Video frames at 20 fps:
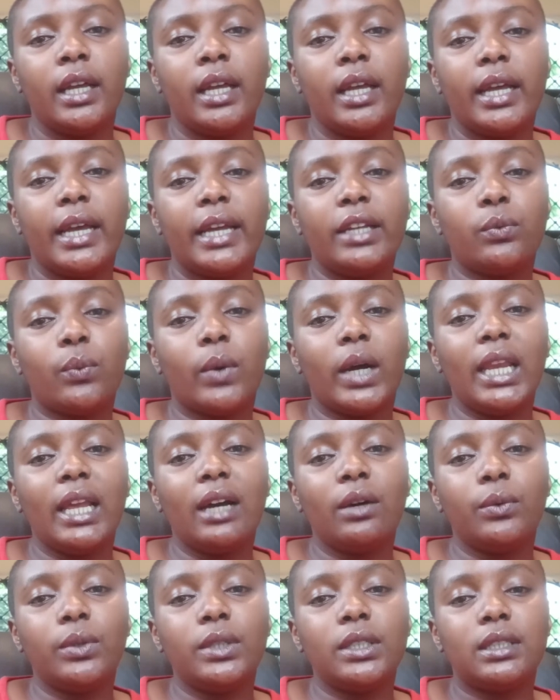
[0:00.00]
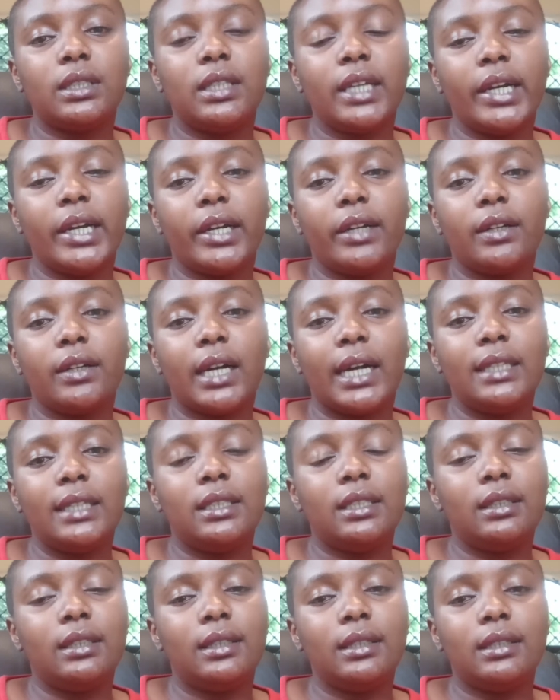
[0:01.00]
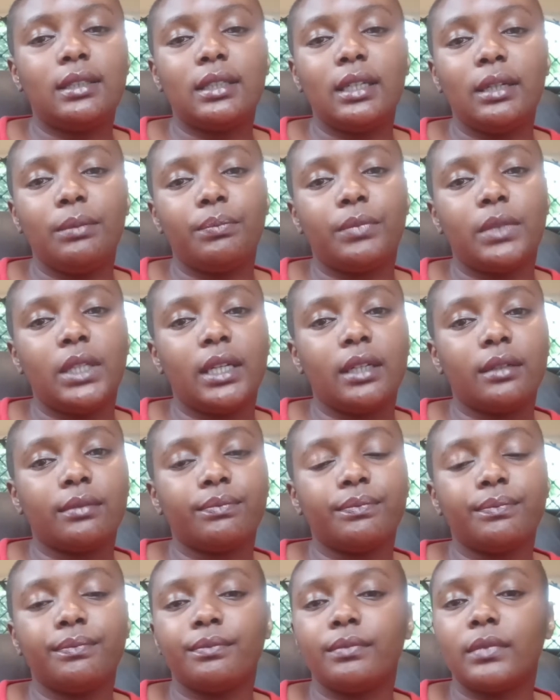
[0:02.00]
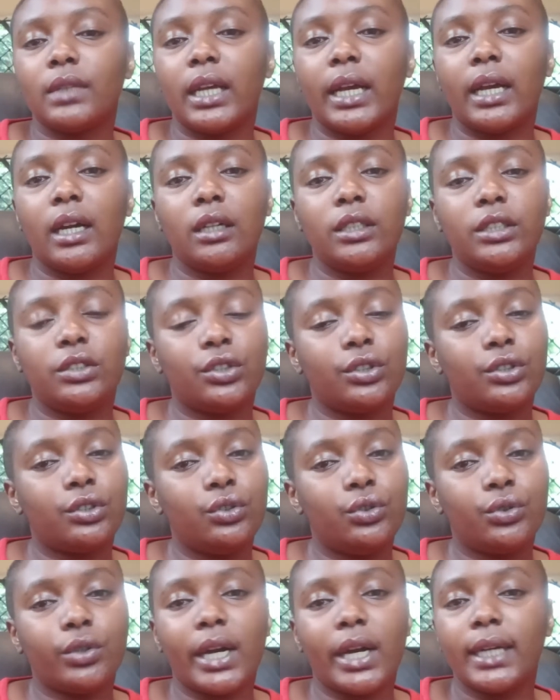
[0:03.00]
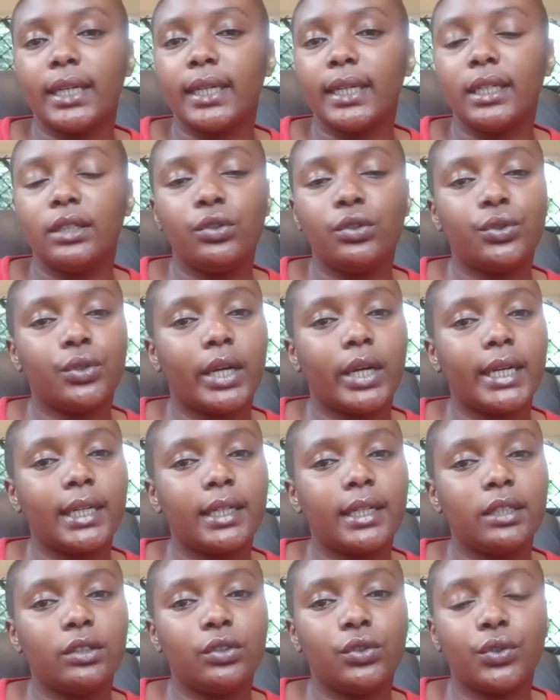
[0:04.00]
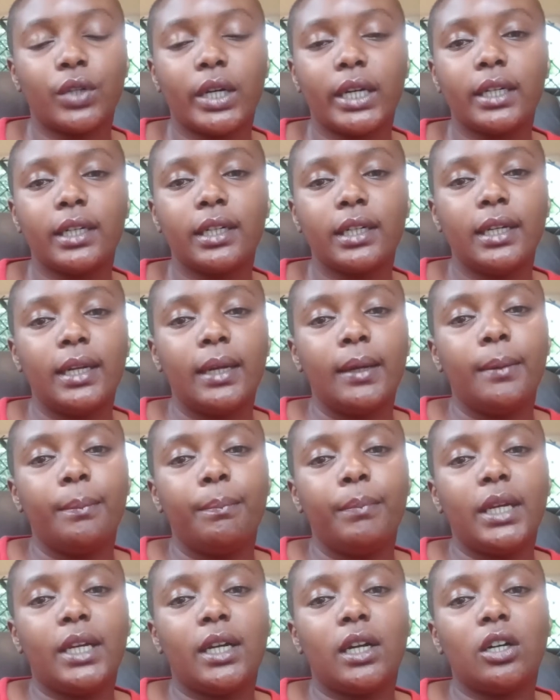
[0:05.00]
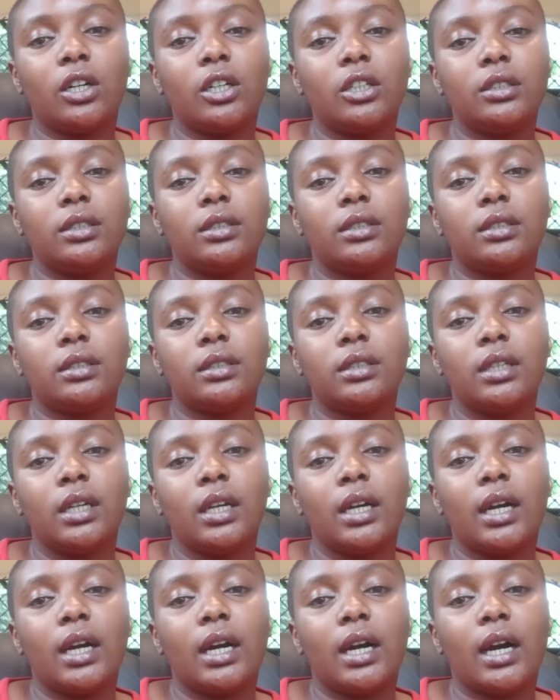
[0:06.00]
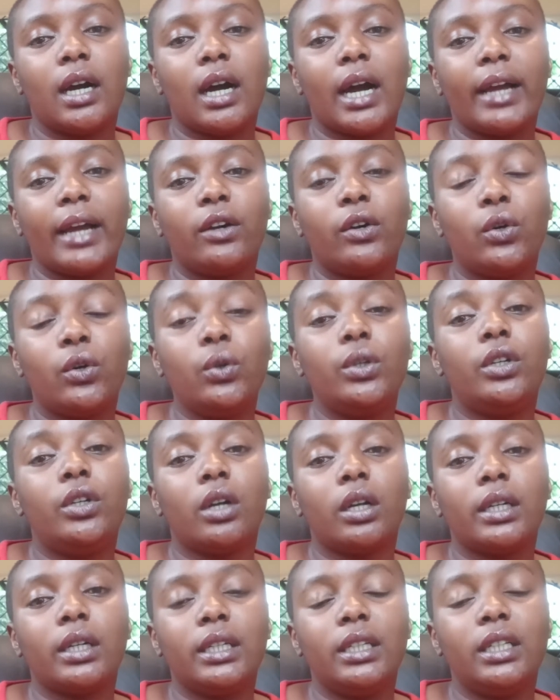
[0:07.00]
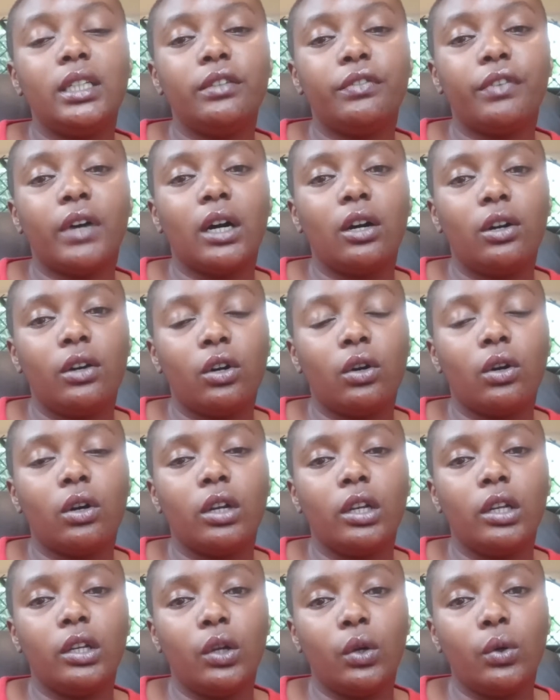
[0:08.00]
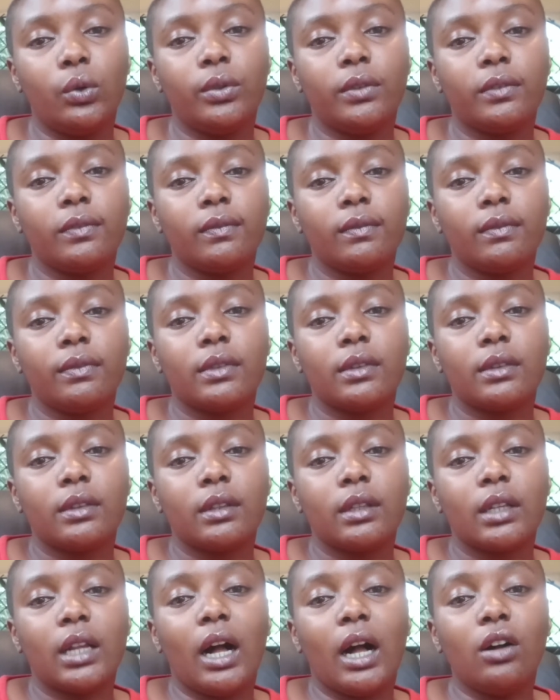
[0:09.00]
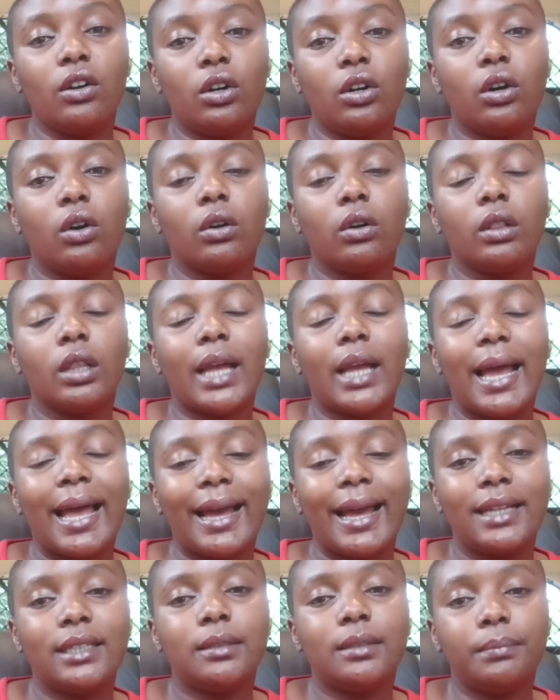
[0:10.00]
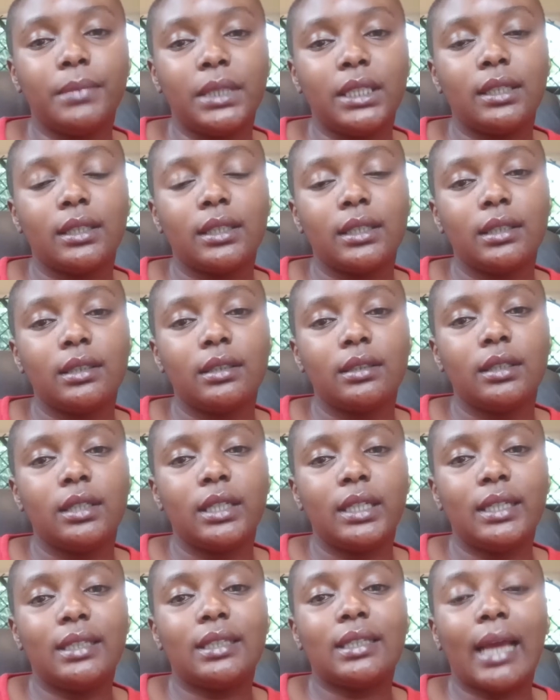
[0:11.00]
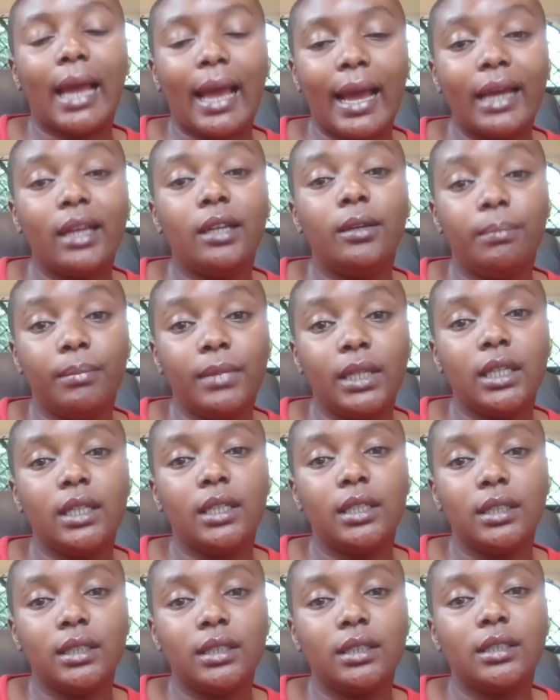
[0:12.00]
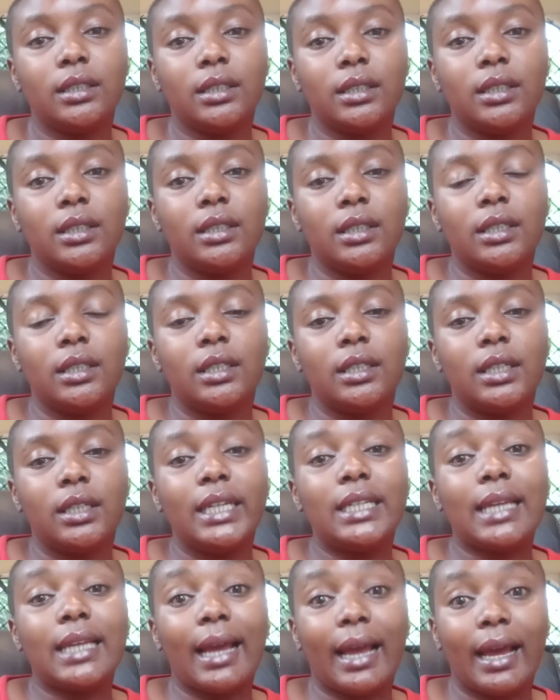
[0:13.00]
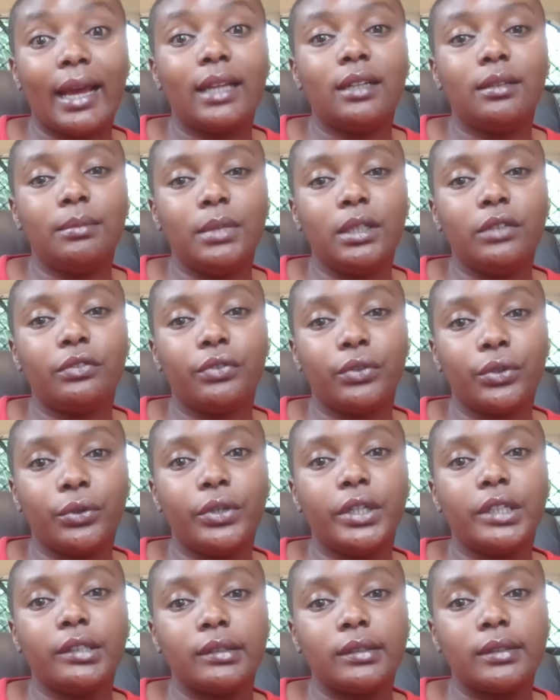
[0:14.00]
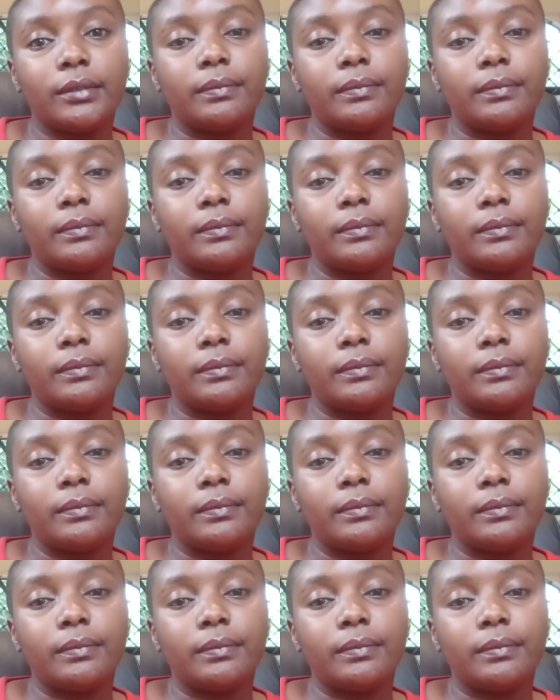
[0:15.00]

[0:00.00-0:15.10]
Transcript: And while I was there, I did the same thing. I just drank and drank and drank because I could not leave alcohol alone. Alcohol had me. It had me. It had me for real.